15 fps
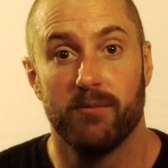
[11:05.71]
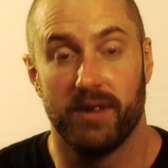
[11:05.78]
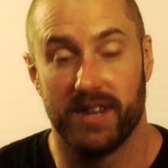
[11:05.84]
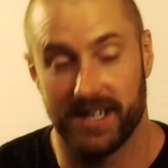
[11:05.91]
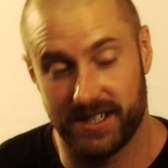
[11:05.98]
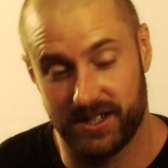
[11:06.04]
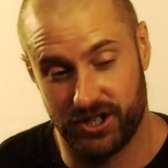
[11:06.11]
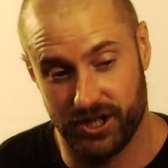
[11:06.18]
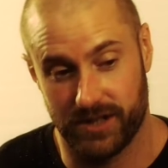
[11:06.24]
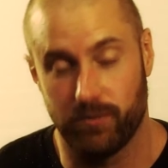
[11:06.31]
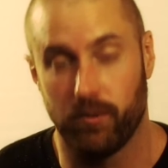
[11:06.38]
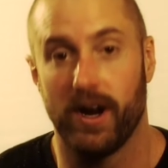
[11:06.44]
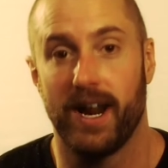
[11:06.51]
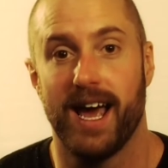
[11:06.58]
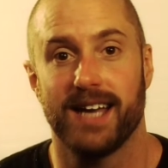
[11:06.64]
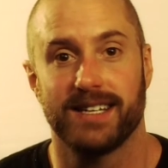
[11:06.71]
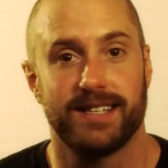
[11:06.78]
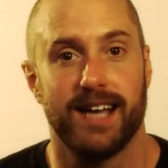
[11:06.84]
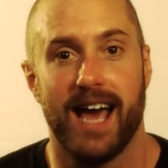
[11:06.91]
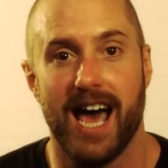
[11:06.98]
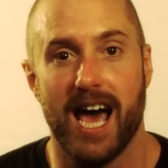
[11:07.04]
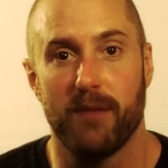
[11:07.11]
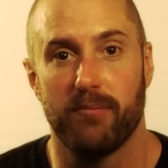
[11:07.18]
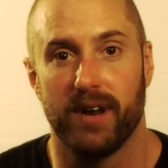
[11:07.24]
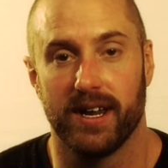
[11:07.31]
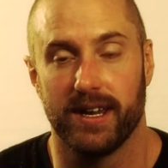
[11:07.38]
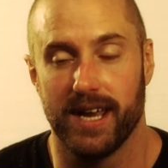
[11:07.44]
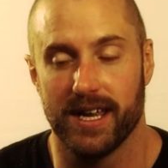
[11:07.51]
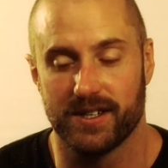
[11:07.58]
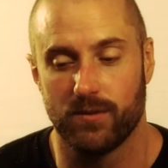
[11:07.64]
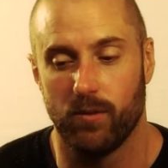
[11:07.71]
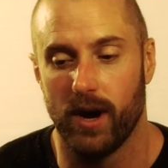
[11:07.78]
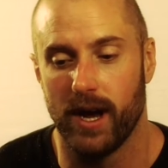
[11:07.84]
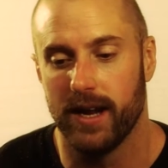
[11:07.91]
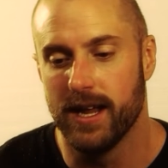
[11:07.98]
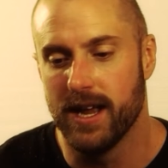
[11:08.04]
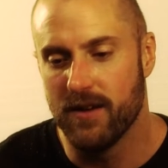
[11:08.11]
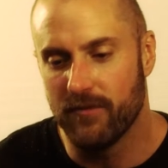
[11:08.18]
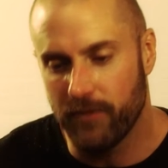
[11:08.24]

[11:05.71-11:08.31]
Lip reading: But this is just what has to happen. And guess what?